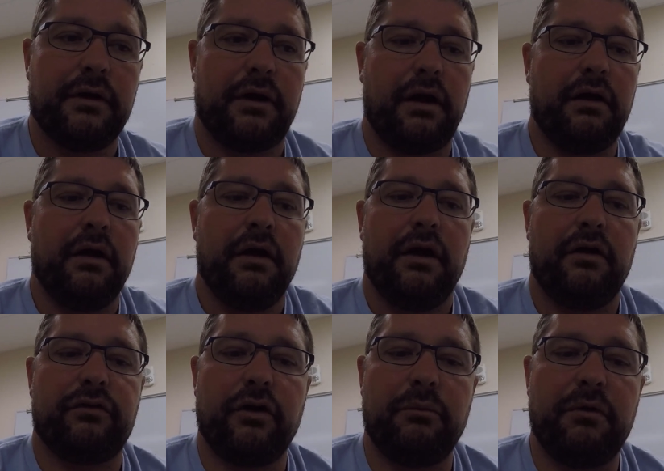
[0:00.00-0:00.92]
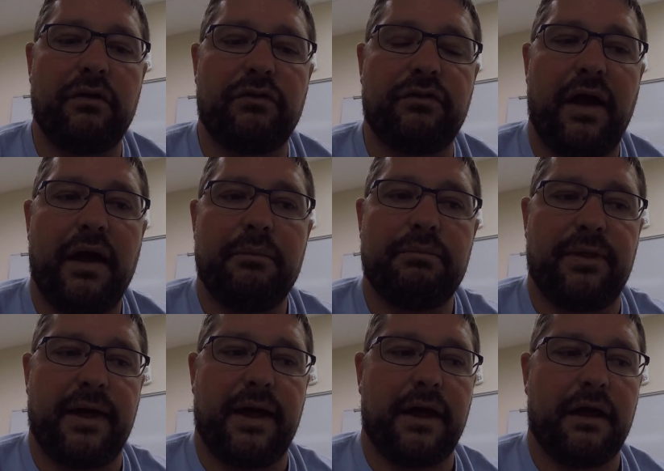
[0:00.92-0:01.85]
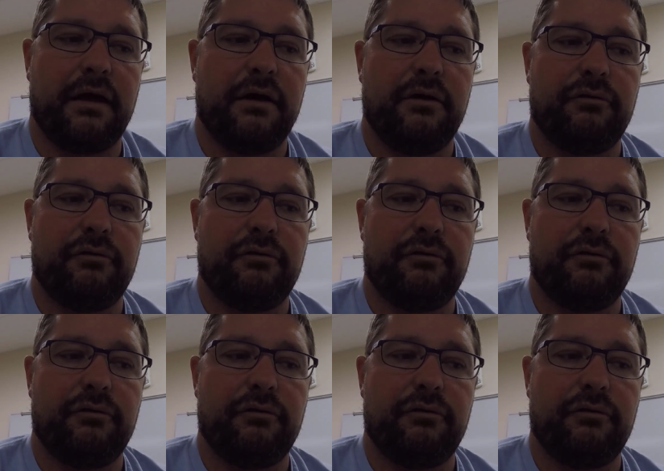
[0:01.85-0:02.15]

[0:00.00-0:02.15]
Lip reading: Okay? It's going to be the same thing